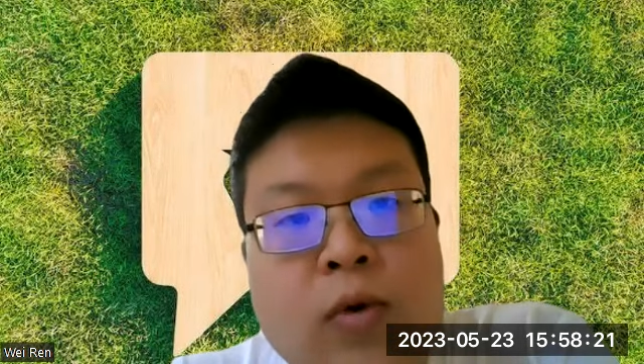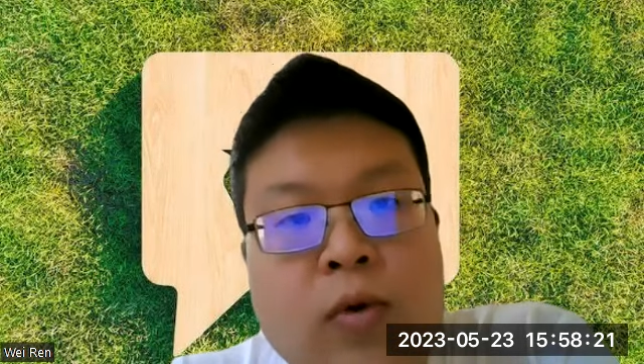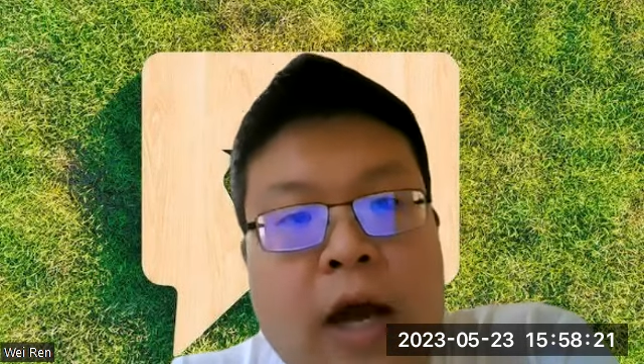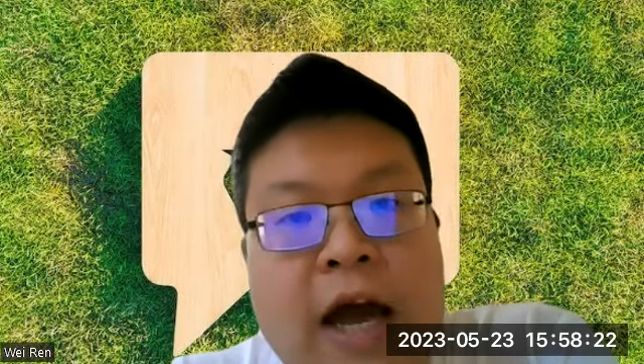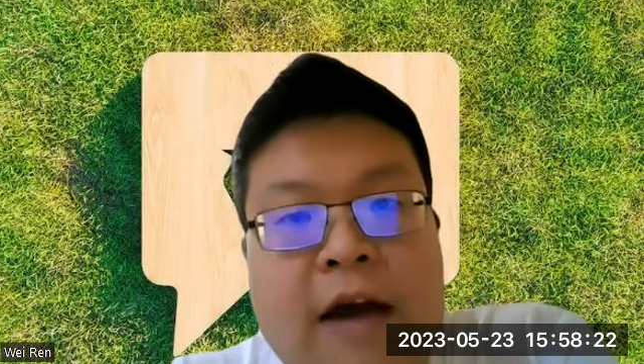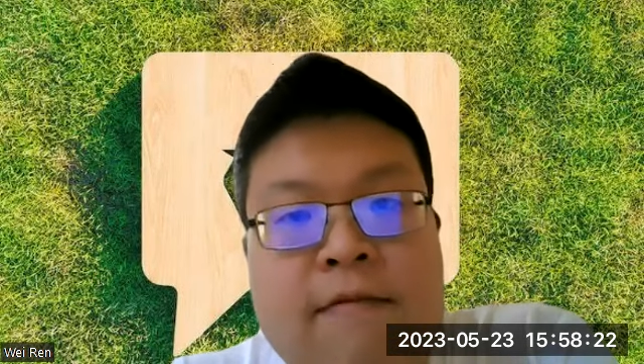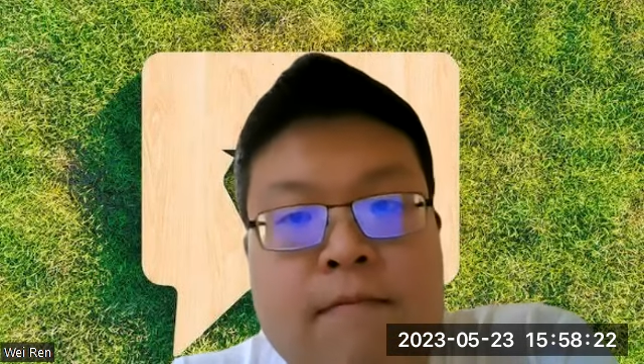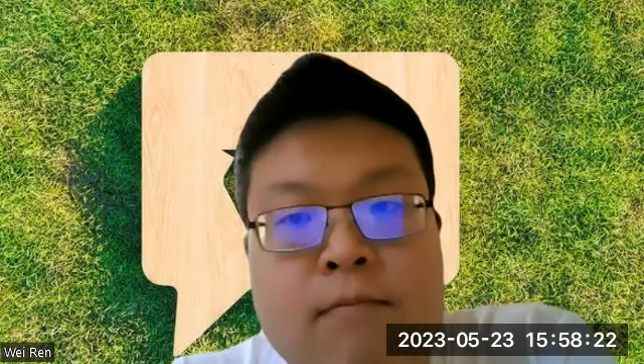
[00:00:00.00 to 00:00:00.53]
to
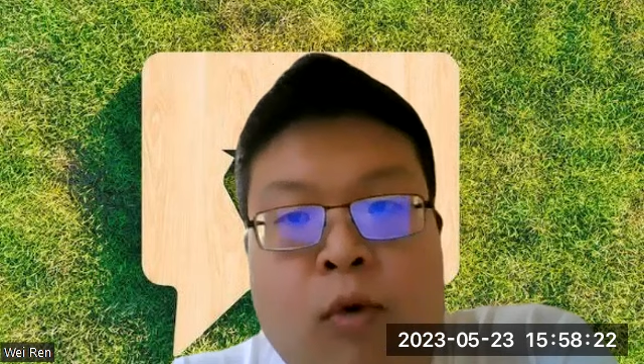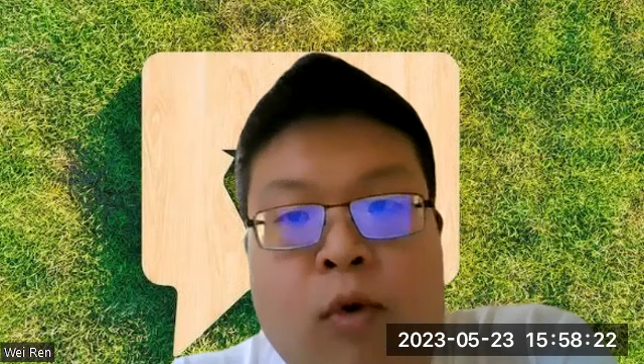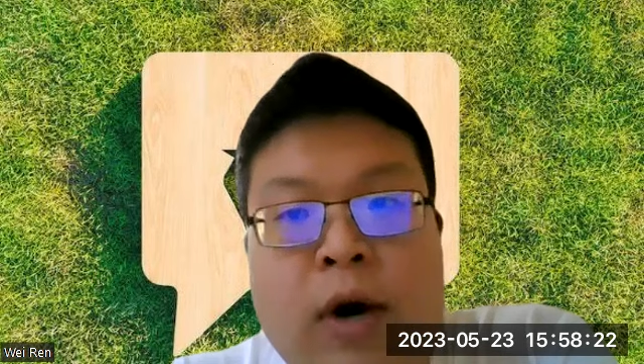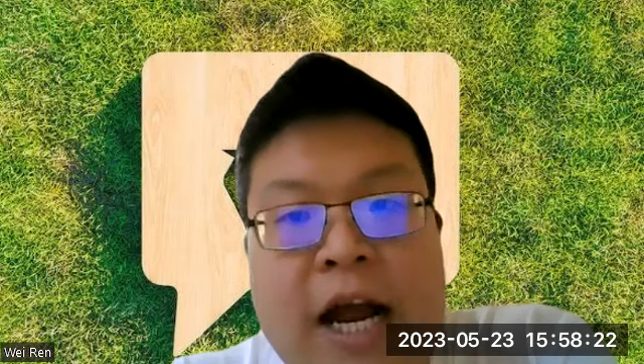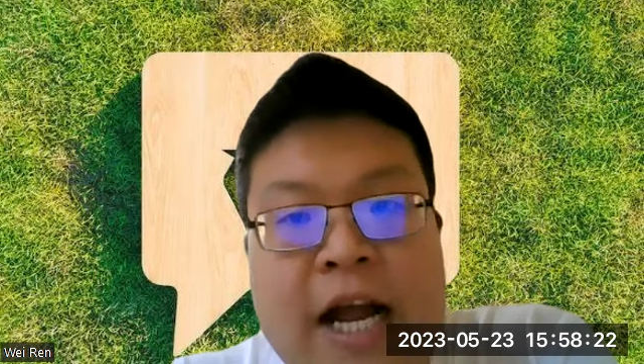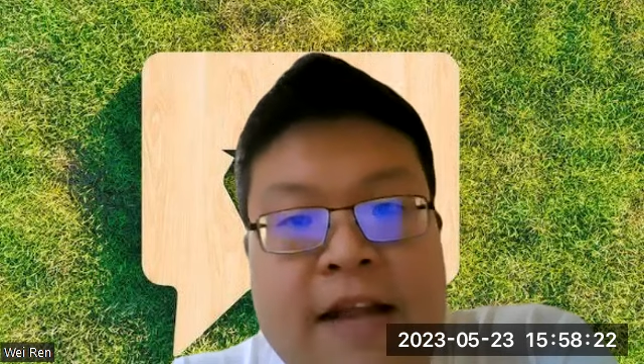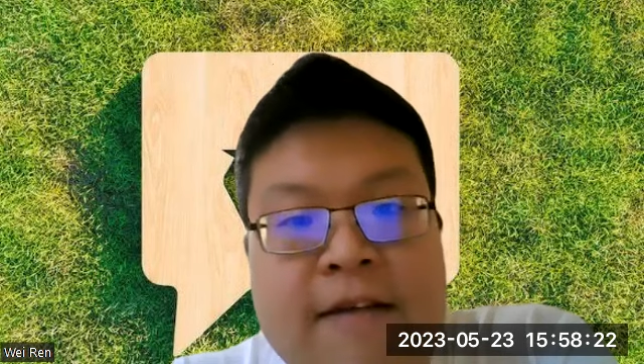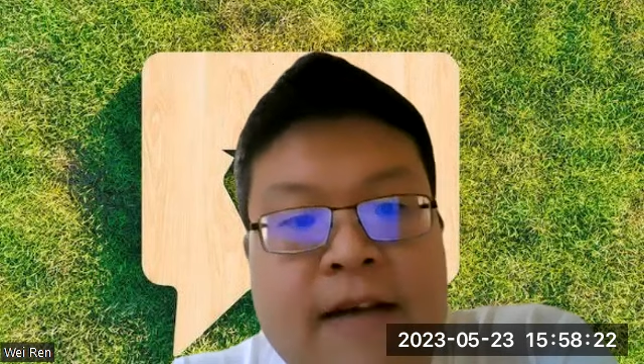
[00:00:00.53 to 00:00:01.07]
have
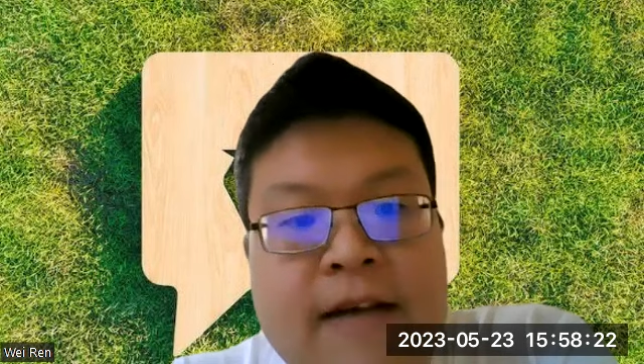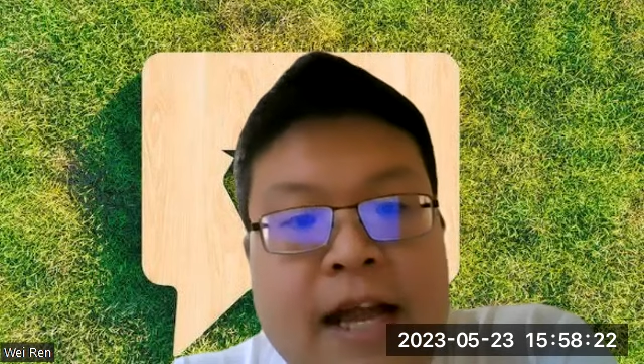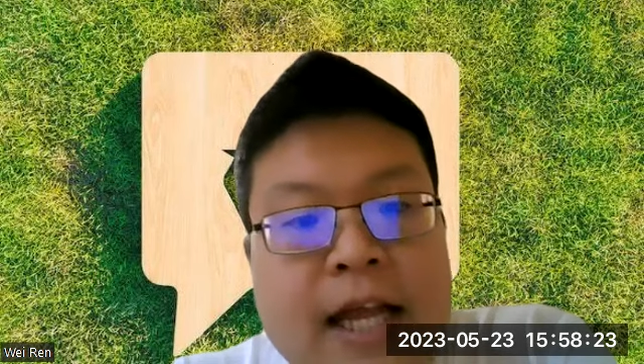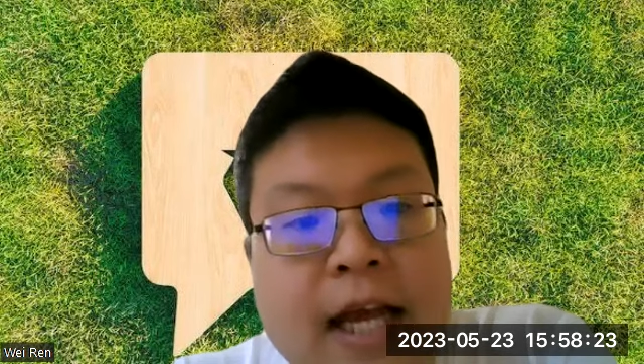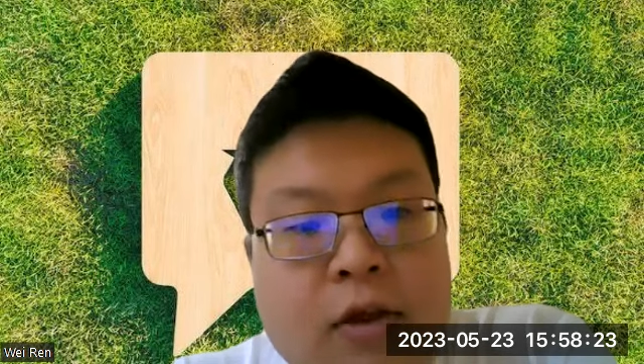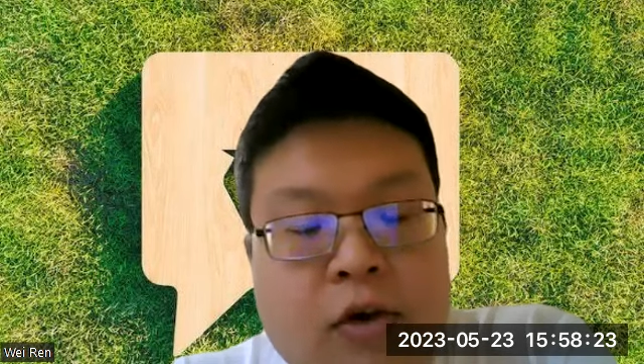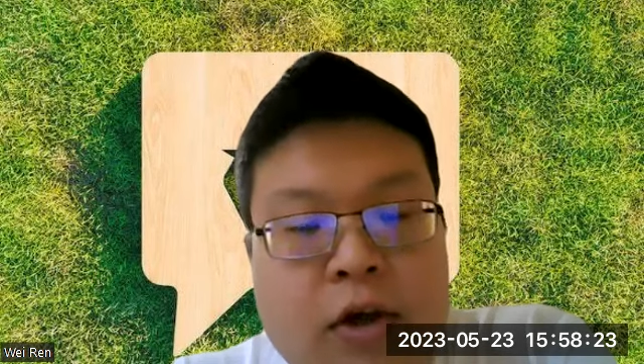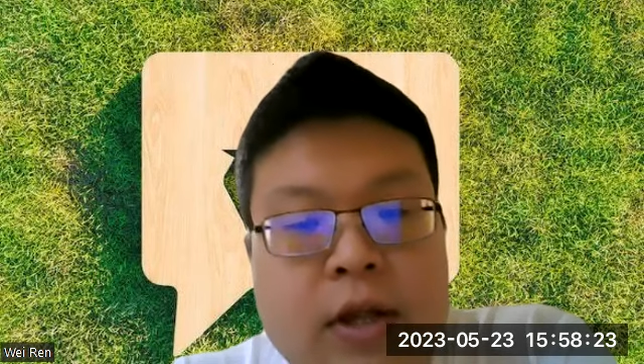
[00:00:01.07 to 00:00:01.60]
more
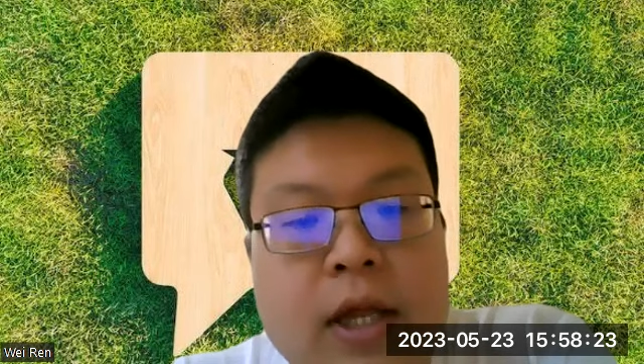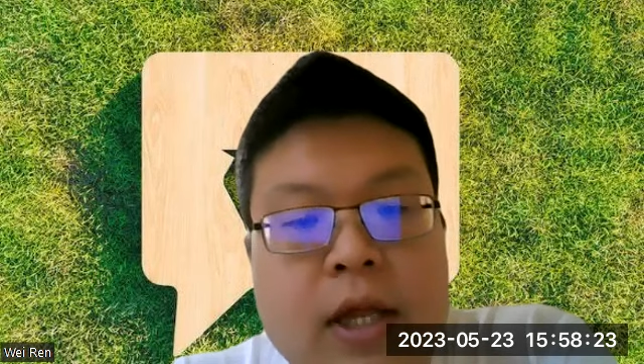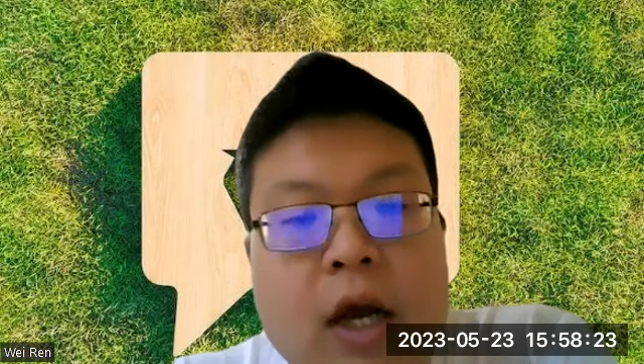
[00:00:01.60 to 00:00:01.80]
advantage,